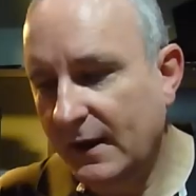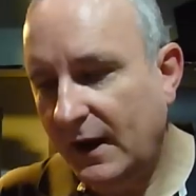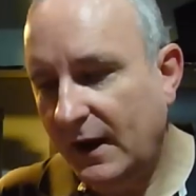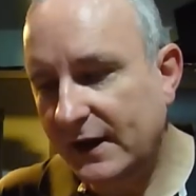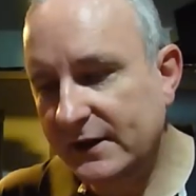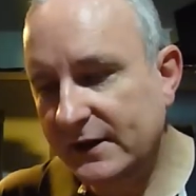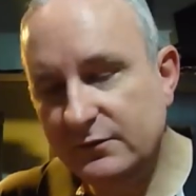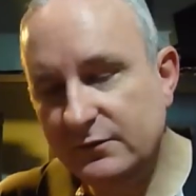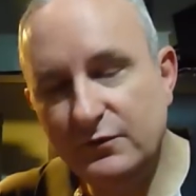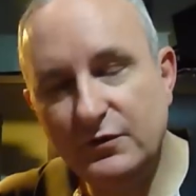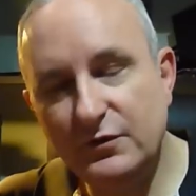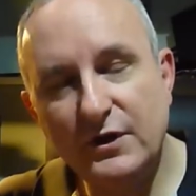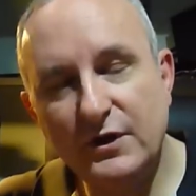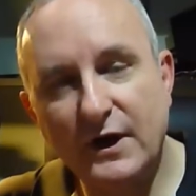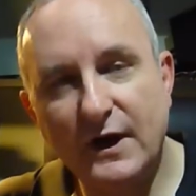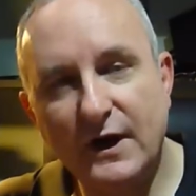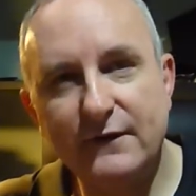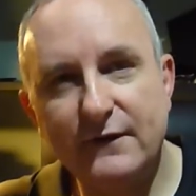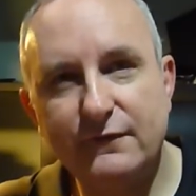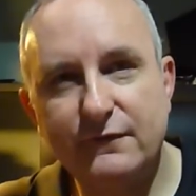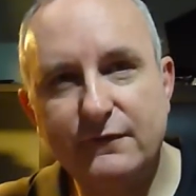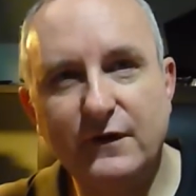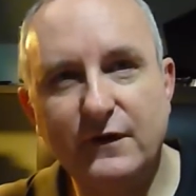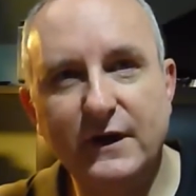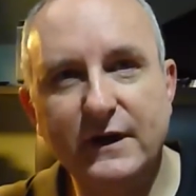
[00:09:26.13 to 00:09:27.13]
I do
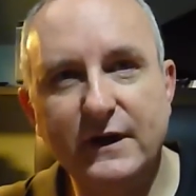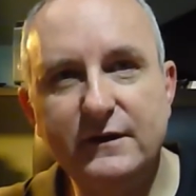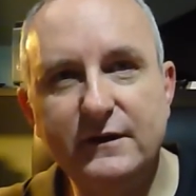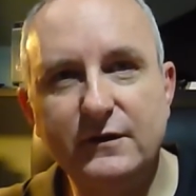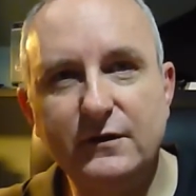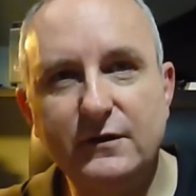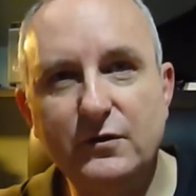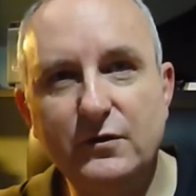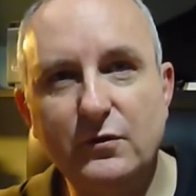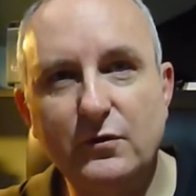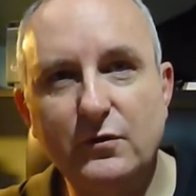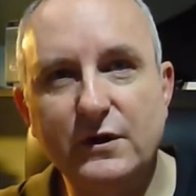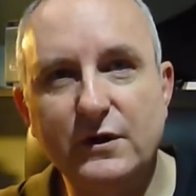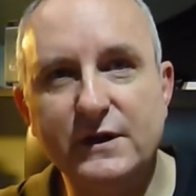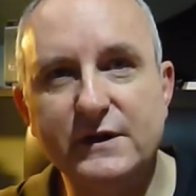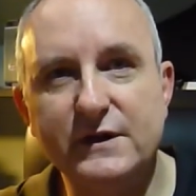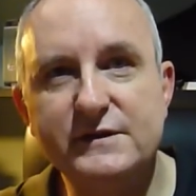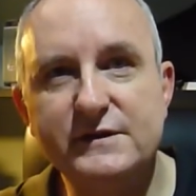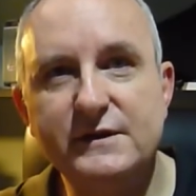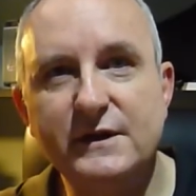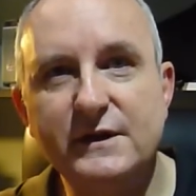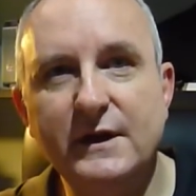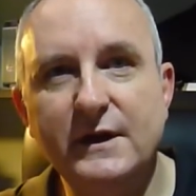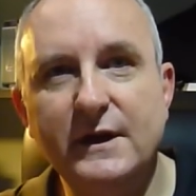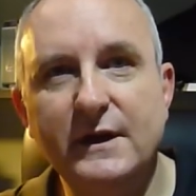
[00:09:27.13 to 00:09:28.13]
not find the
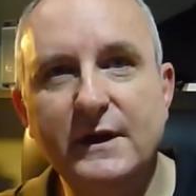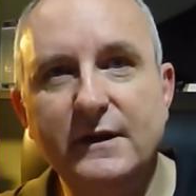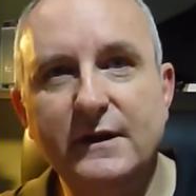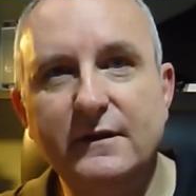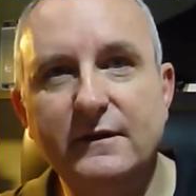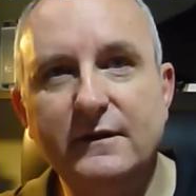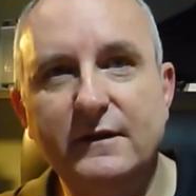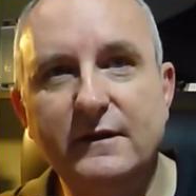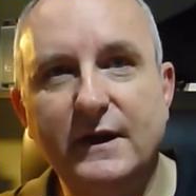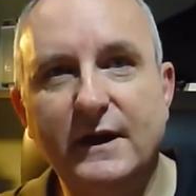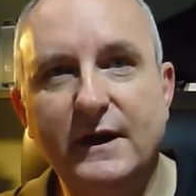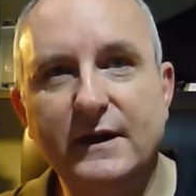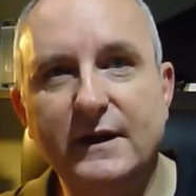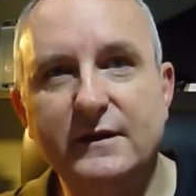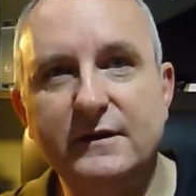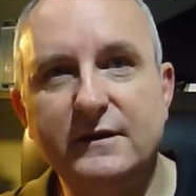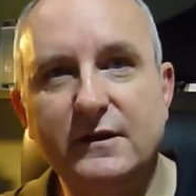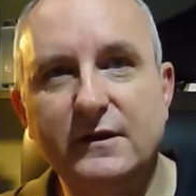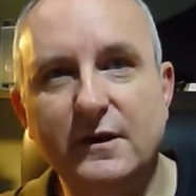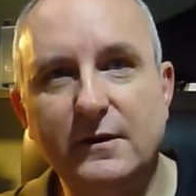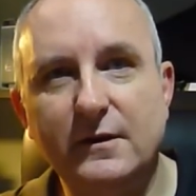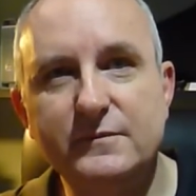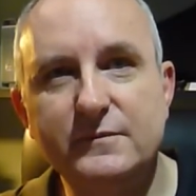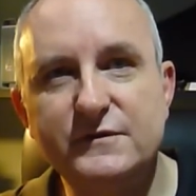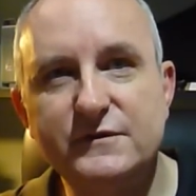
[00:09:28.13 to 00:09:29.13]
noise that
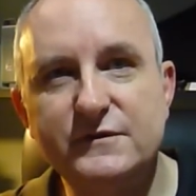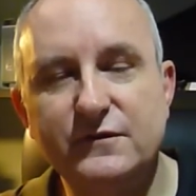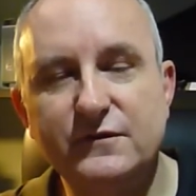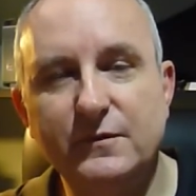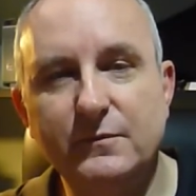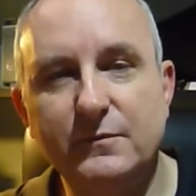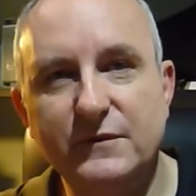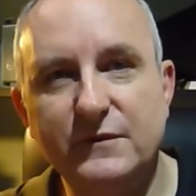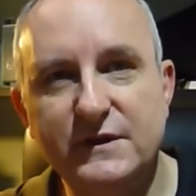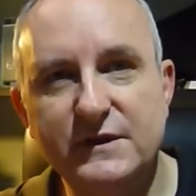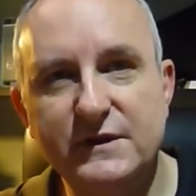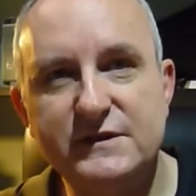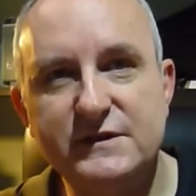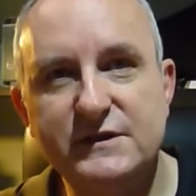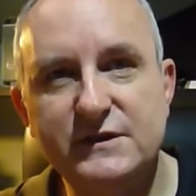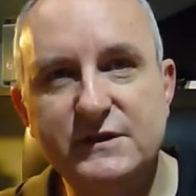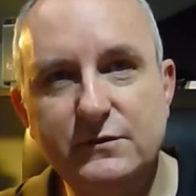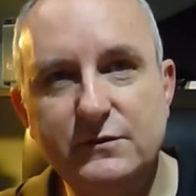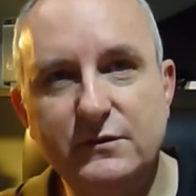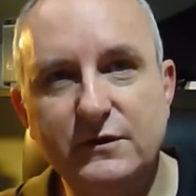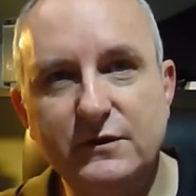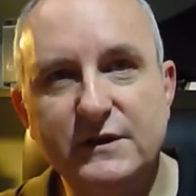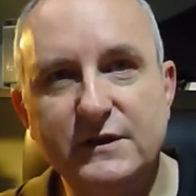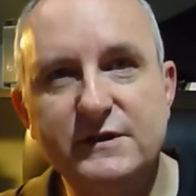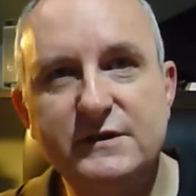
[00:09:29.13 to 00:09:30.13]
comes from this
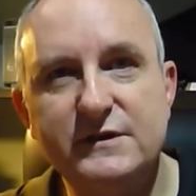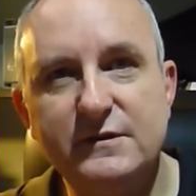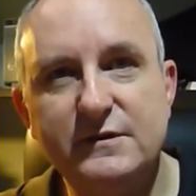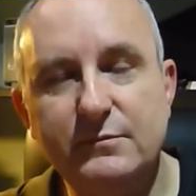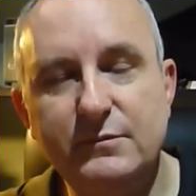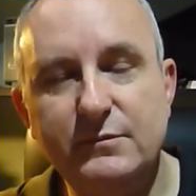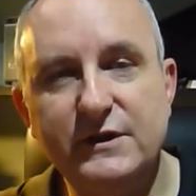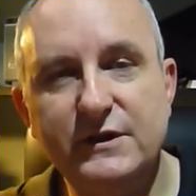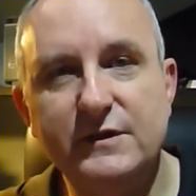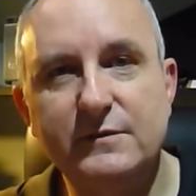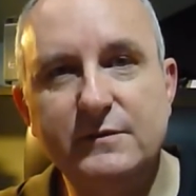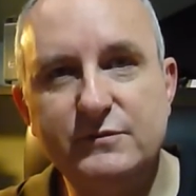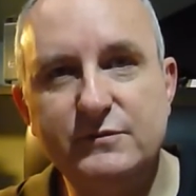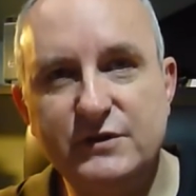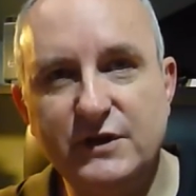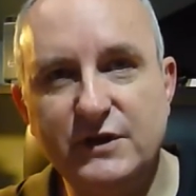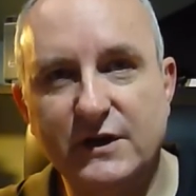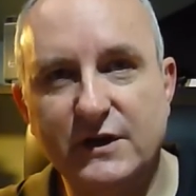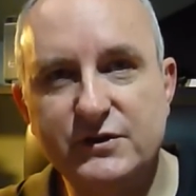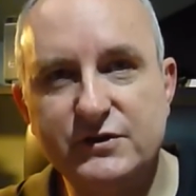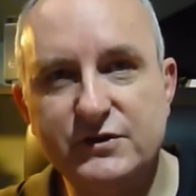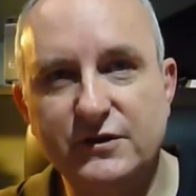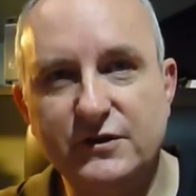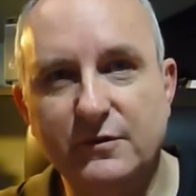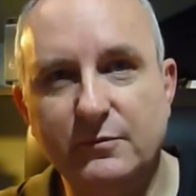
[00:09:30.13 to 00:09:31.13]
unit to be
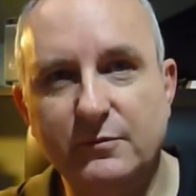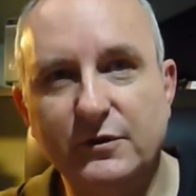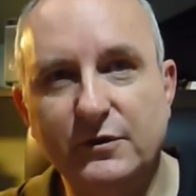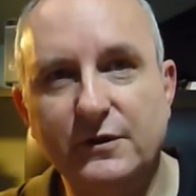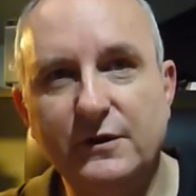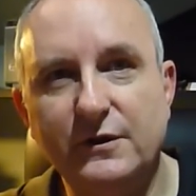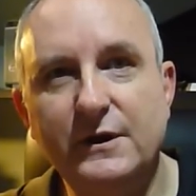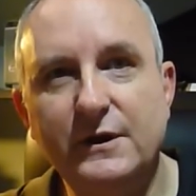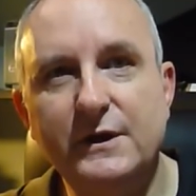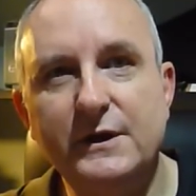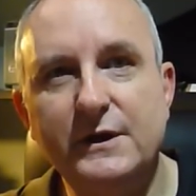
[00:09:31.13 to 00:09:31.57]
objectionable.